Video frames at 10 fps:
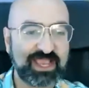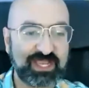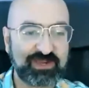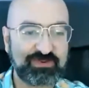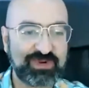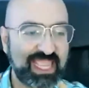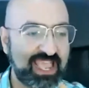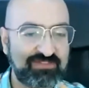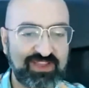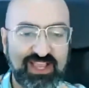We
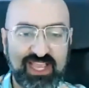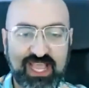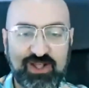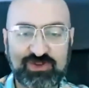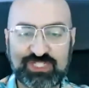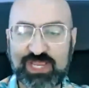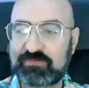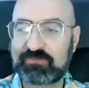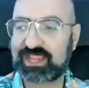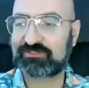have a whole
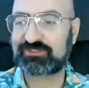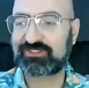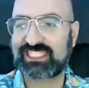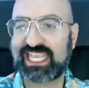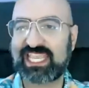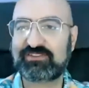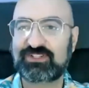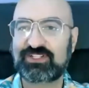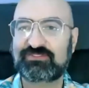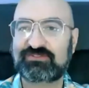jam-packed full day full
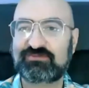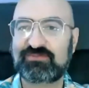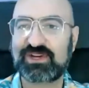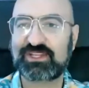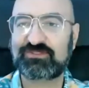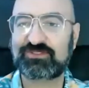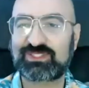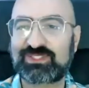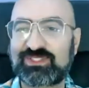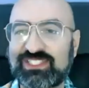of mindful
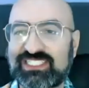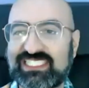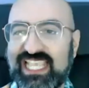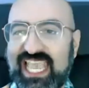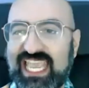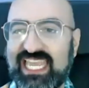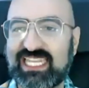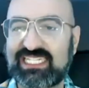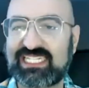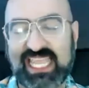talks
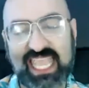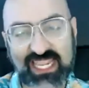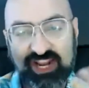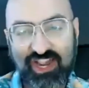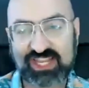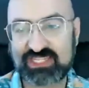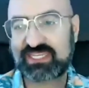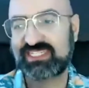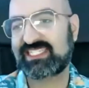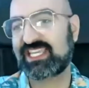and guided
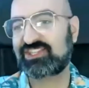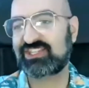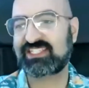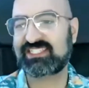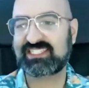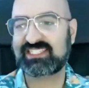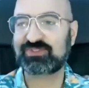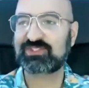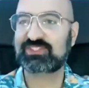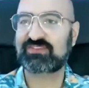meditations and all
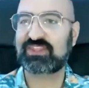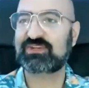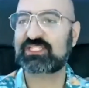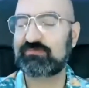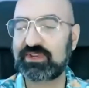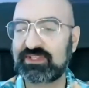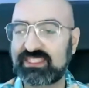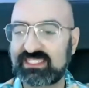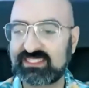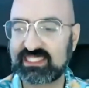sorts of other
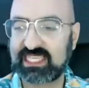experiences.